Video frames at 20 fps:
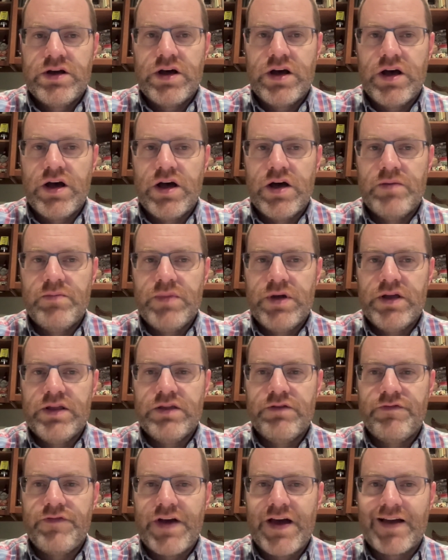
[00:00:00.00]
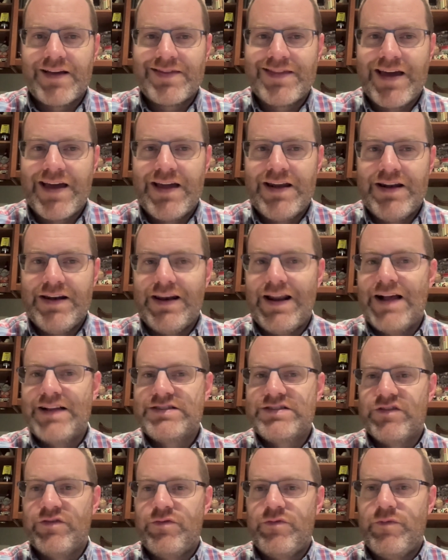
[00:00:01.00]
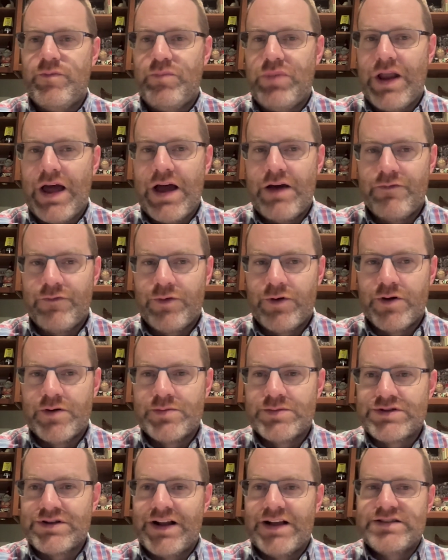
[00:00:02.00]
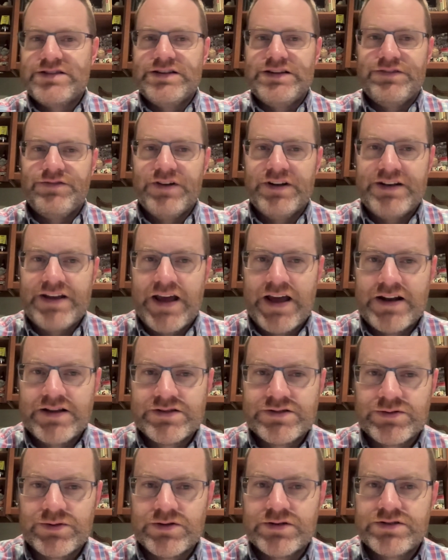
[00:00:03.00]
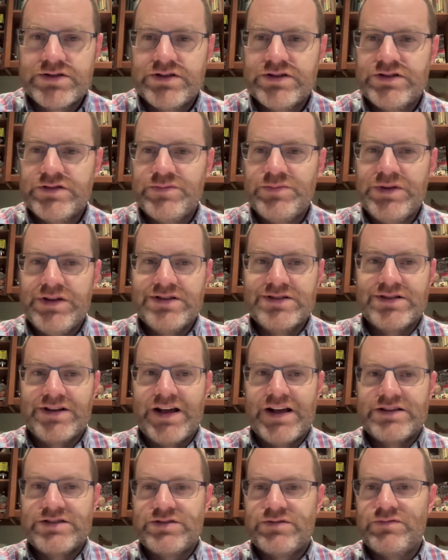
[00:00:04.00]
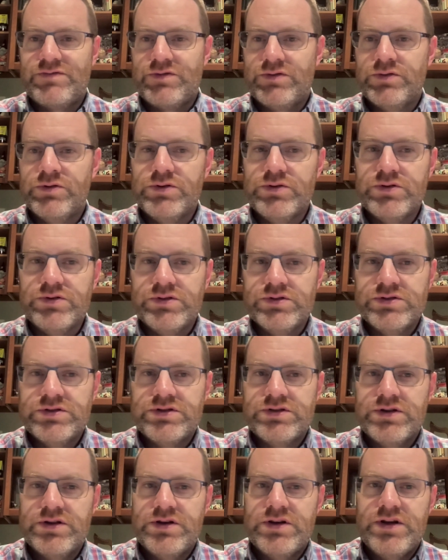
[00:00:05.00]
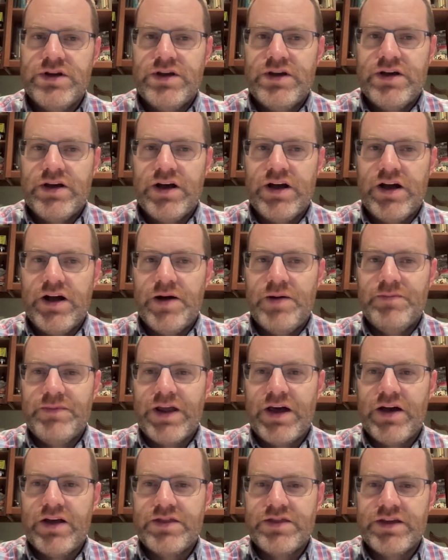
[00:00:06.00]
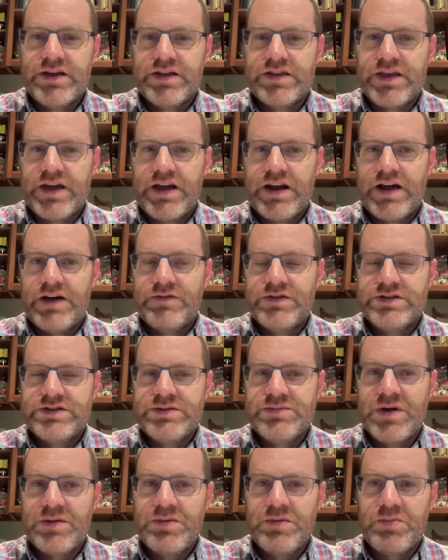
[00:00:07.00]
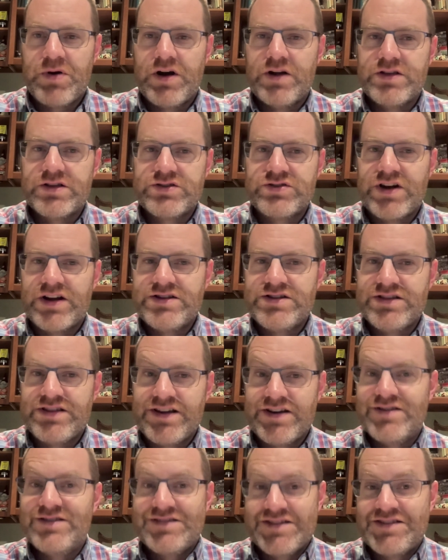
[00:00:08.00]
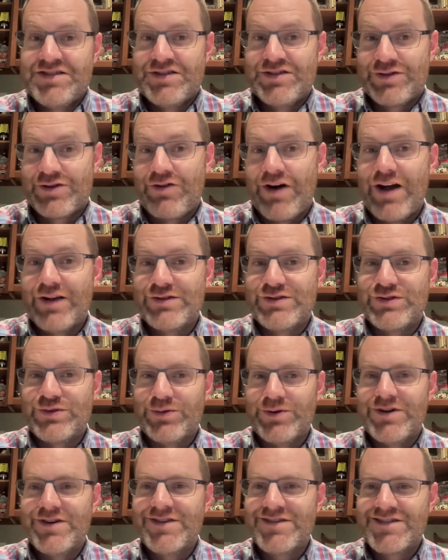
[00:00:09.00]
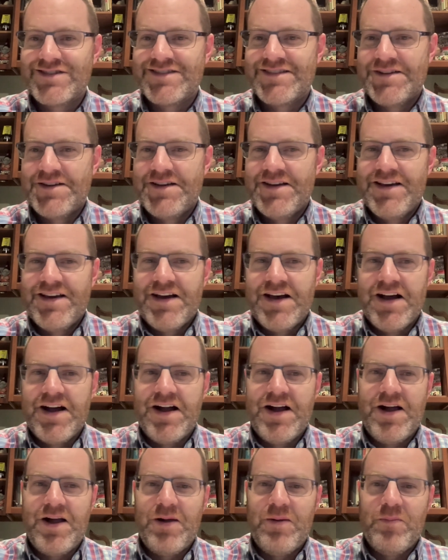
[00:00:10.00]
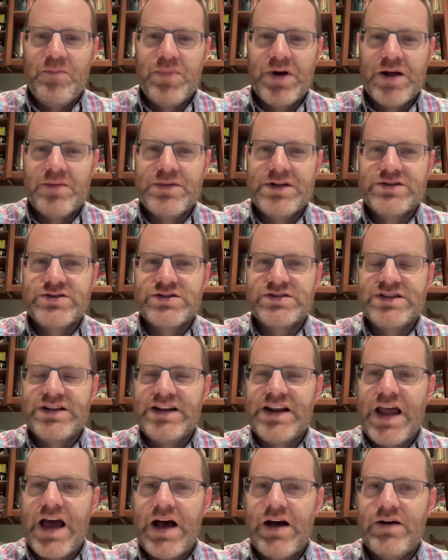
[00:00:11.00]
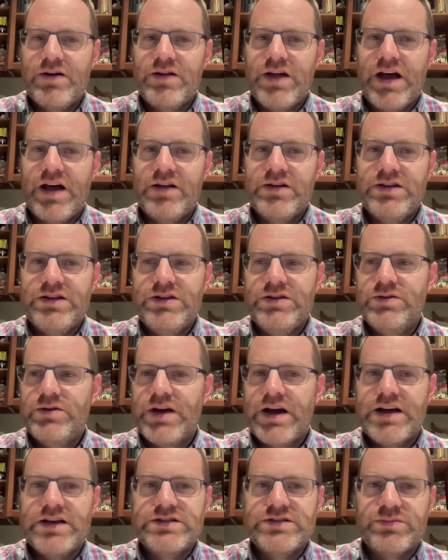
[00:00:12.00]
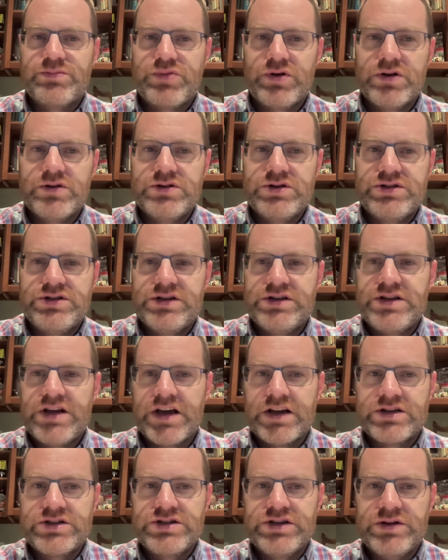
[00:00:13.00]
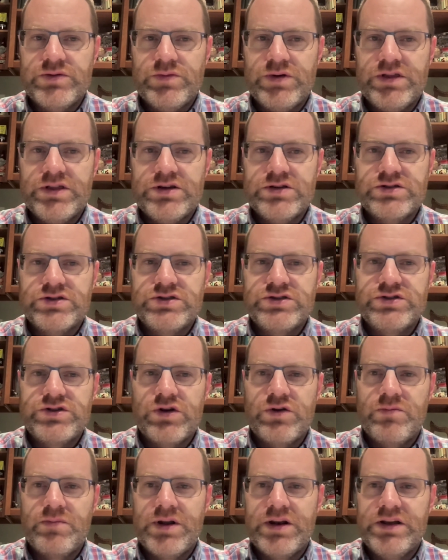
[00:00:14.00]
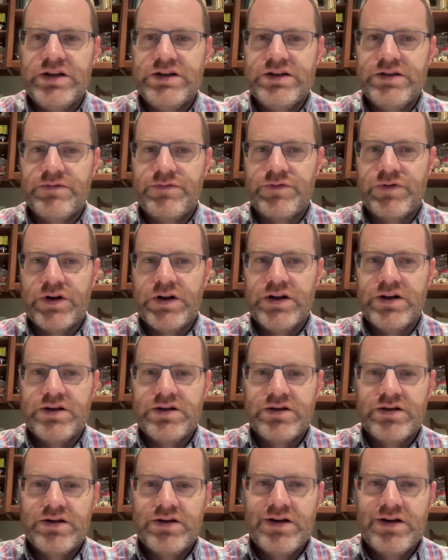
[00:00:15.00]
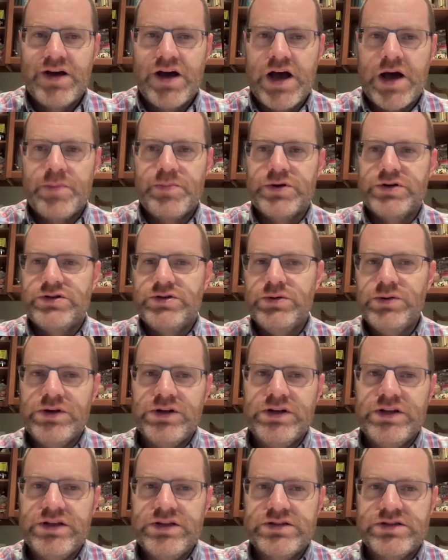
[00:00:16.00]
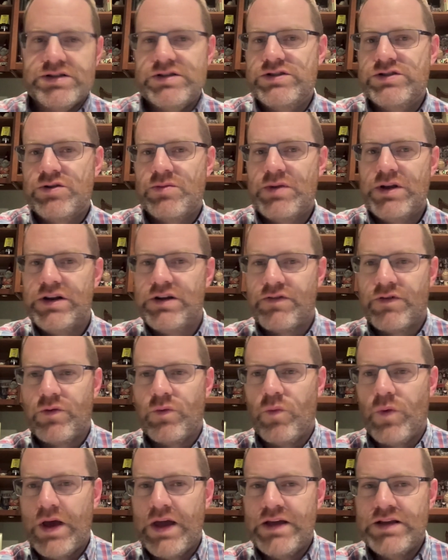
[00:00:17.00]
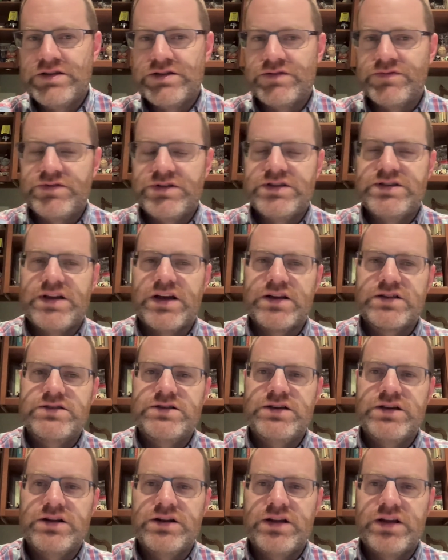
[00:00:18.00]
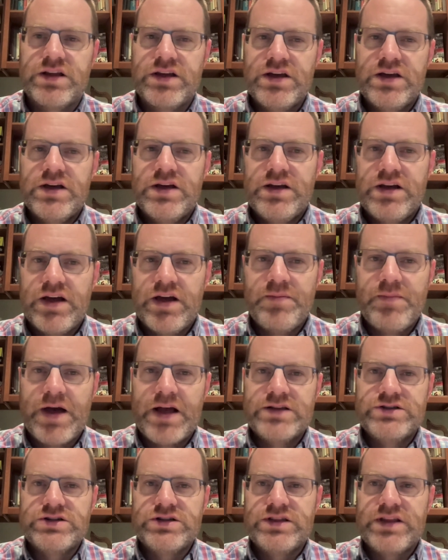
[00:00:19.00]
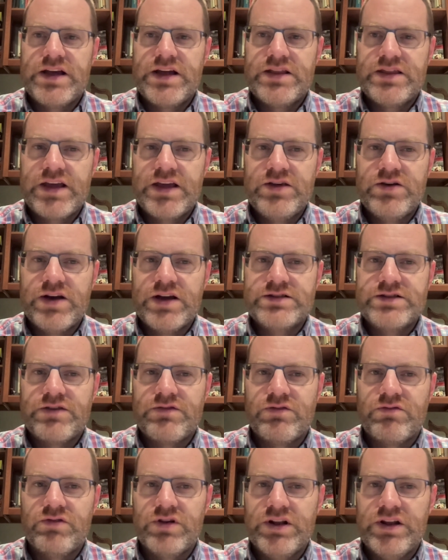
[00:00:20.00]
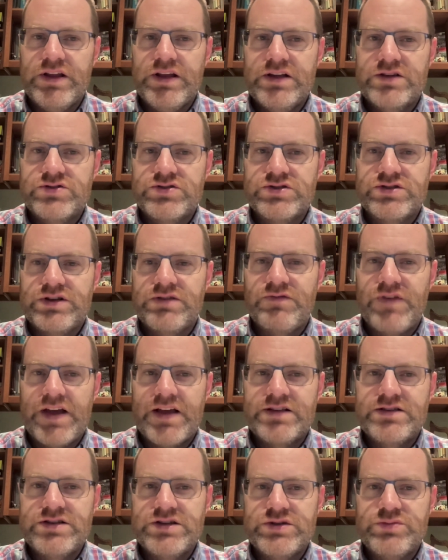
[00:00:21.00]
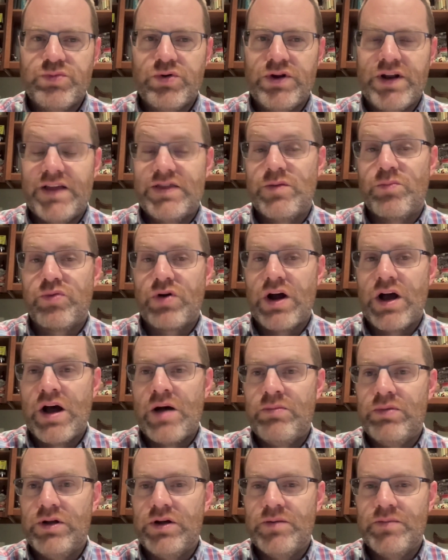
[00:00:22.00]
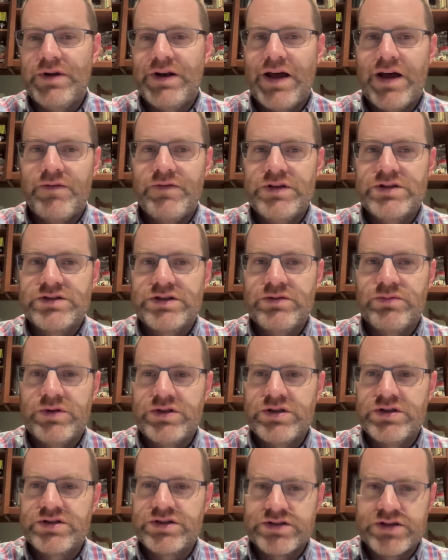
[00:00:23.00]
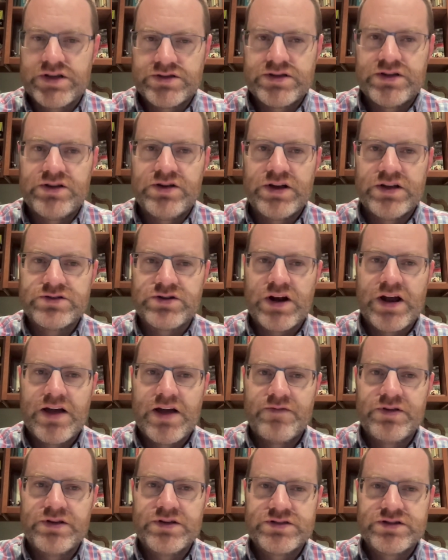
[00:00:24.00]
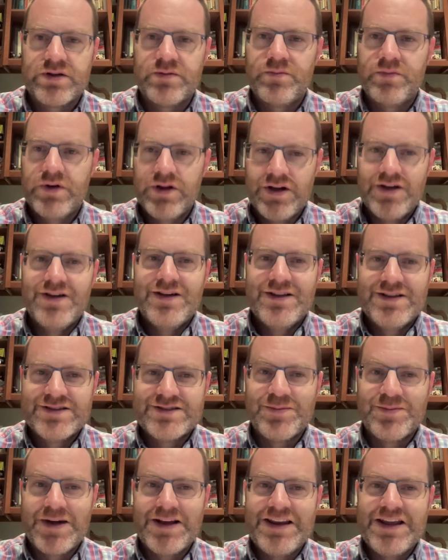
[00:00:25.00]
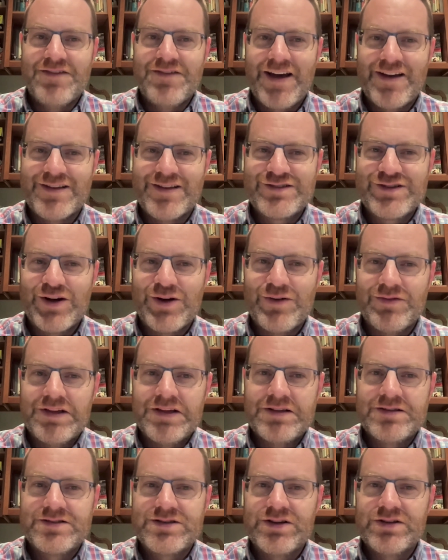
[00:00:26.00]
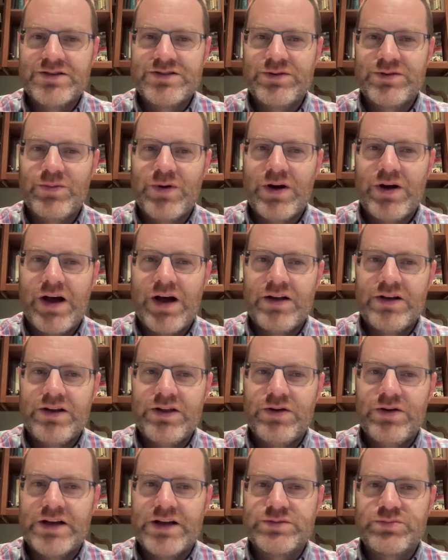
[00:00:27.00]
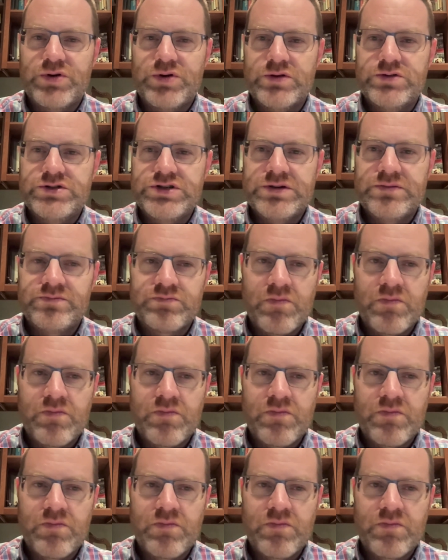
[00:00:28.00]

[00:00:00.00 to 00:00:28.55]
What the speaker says: in the fact that lots of platforms, lots of different data sources means lots of rules. Now, I think that obviously maybe part of the strategy there is to crowdsource, but I'm interested in how do you guys approach detection when there's so many different opportunities and so many different ways of detecting? Like, I imagine that you guys have a really interesting vantage point at the problem, and obviously with the success that you guys are having, some idea of how to solve it. So how do you guys approach it?